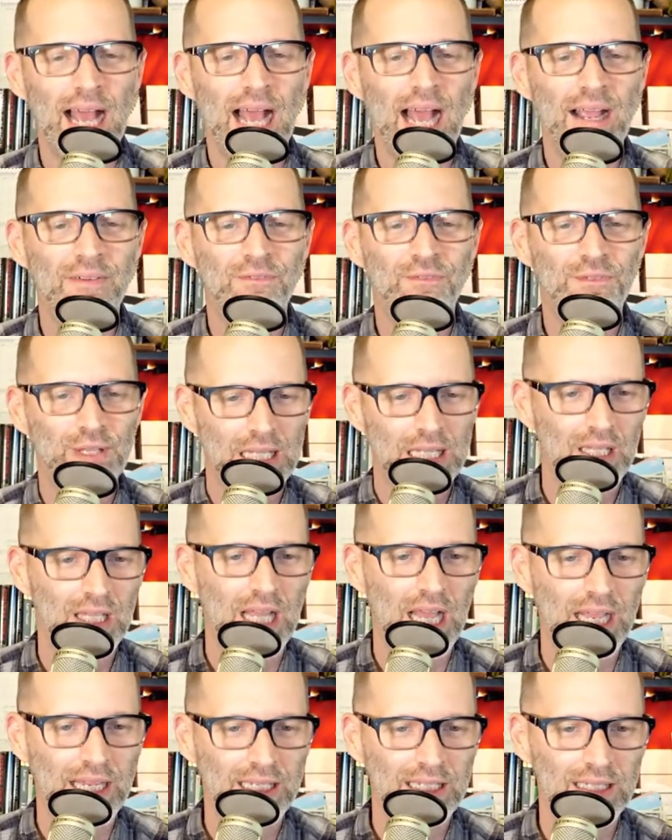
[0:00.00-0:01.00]
I feel
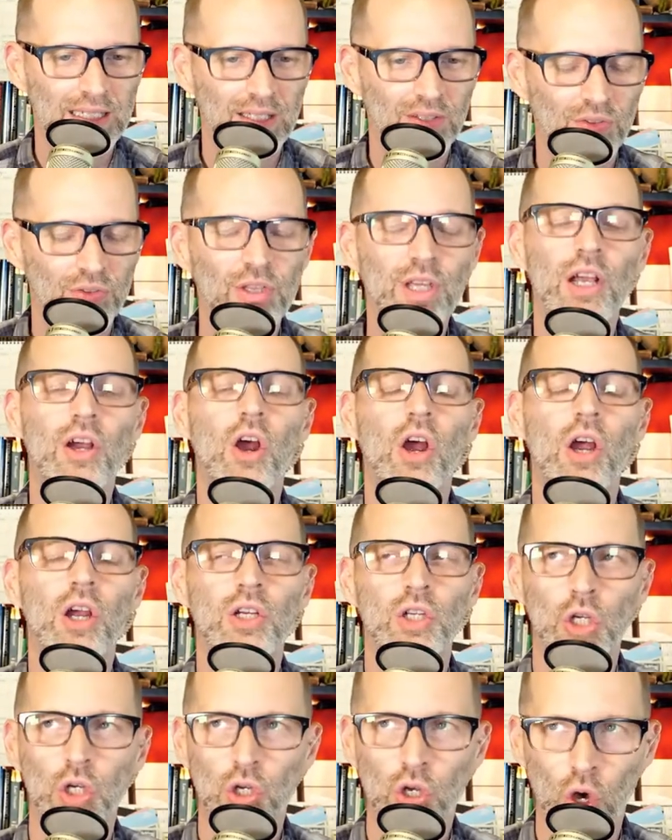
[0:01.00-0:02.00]
like there are
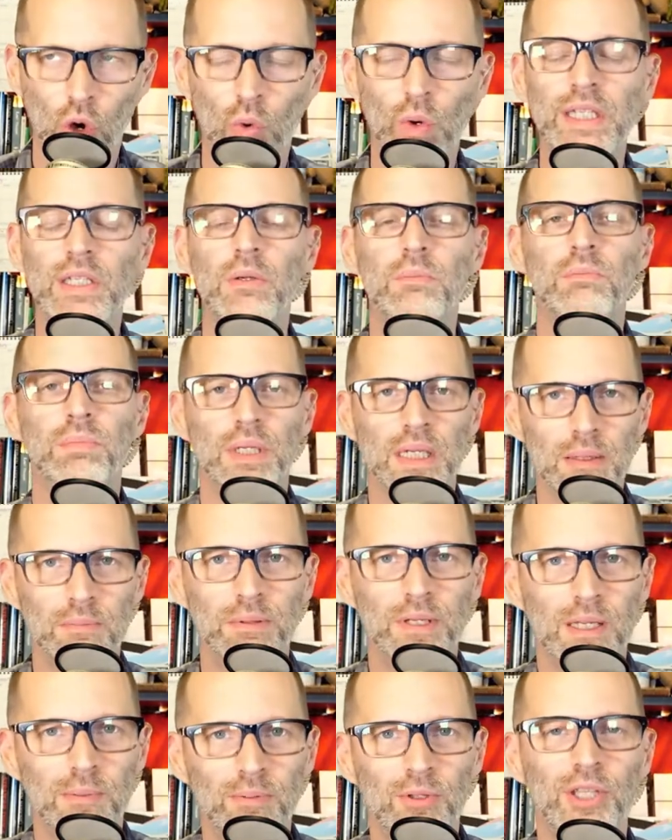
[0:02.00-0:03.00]
going to be
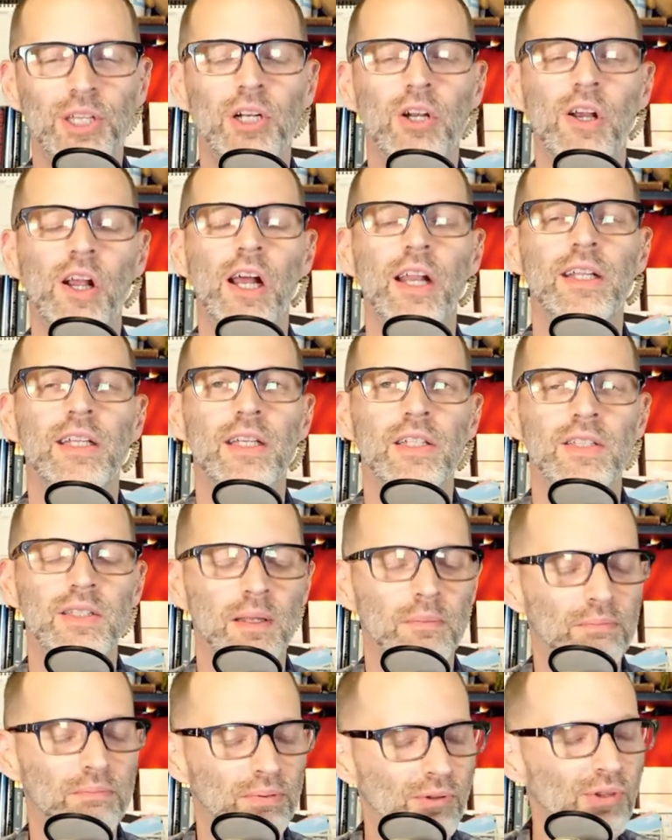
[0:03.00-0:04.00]
people in our audience,
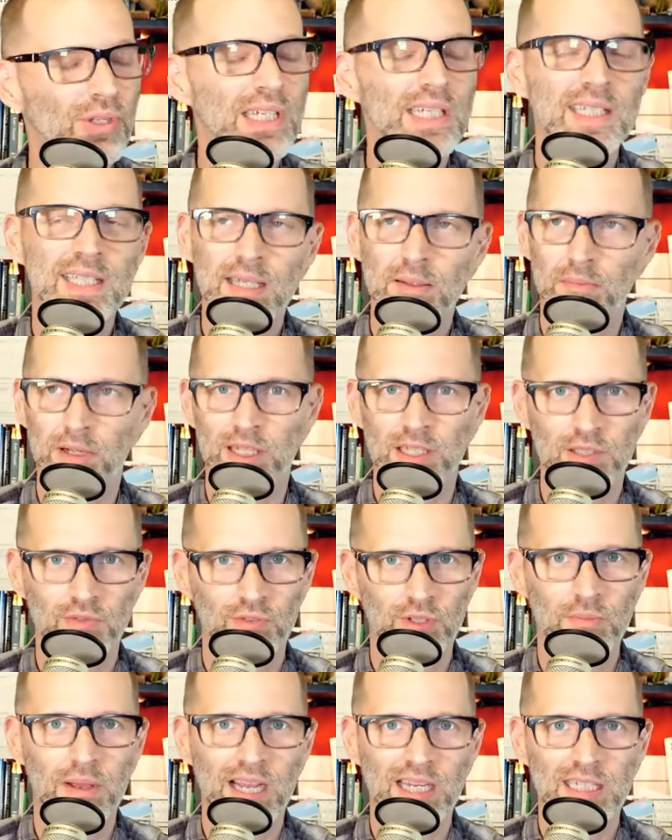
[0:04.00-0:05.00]
and please email us
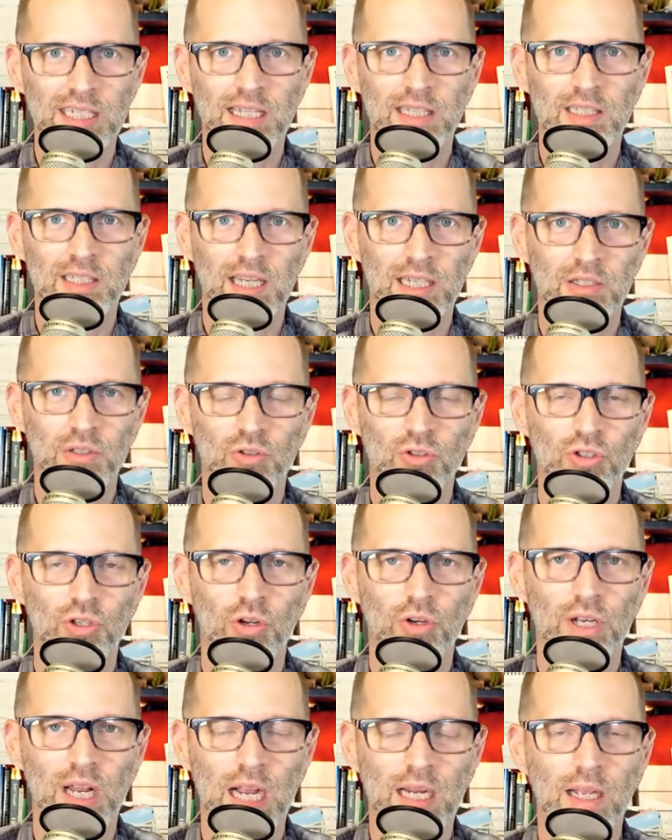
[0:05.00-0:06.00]
feedback at
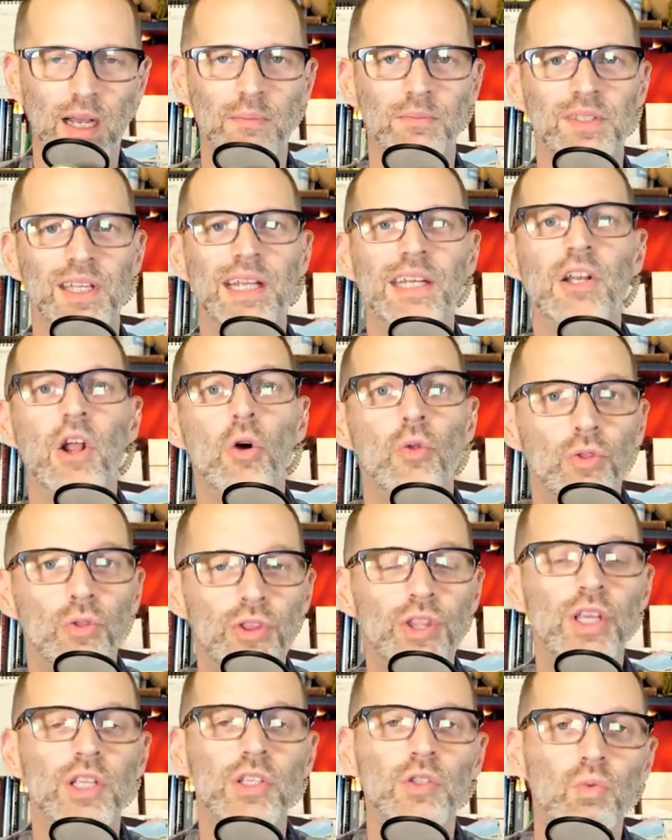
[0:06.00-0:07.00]
dailytechnewsshow.com. Say, no,
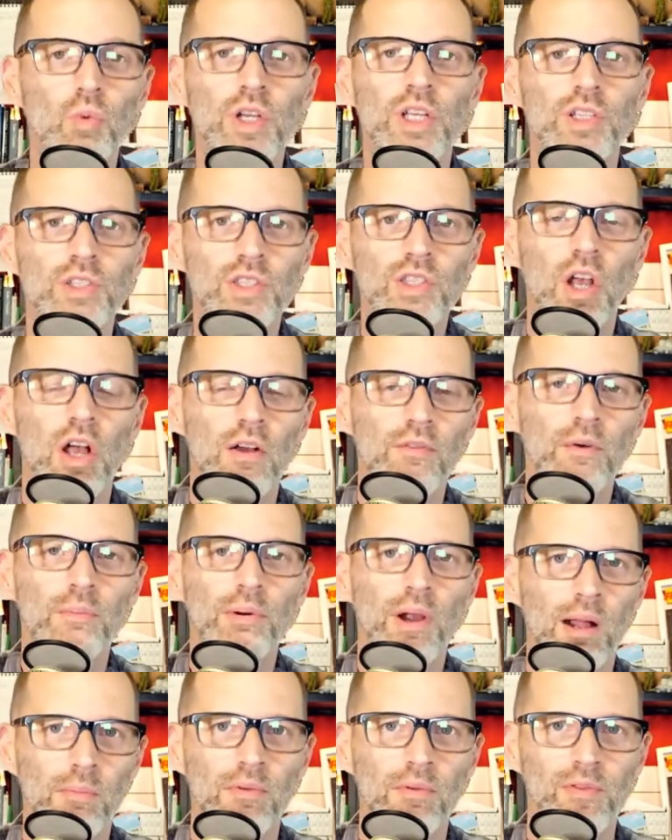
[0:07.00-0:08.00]
this will solve a
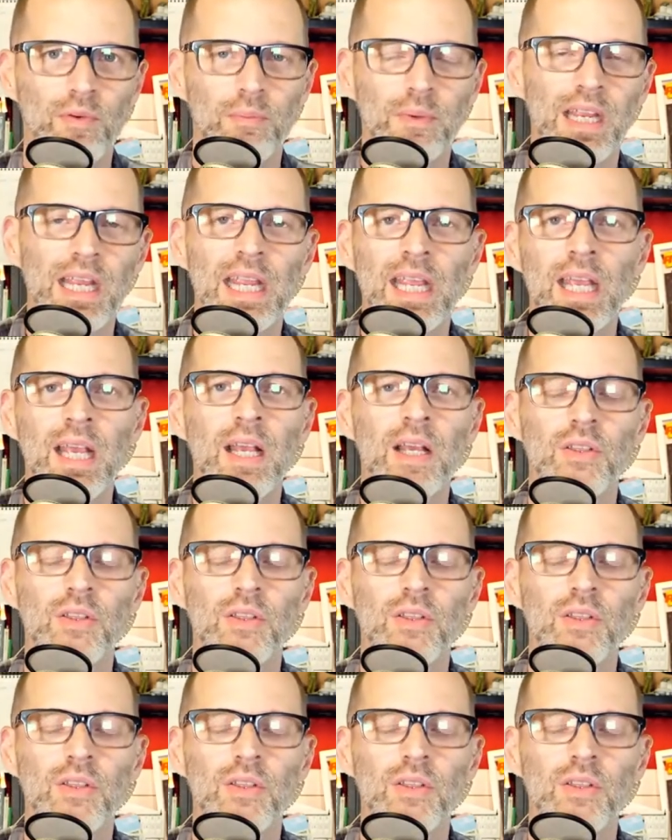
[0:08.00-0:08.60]
problem for me.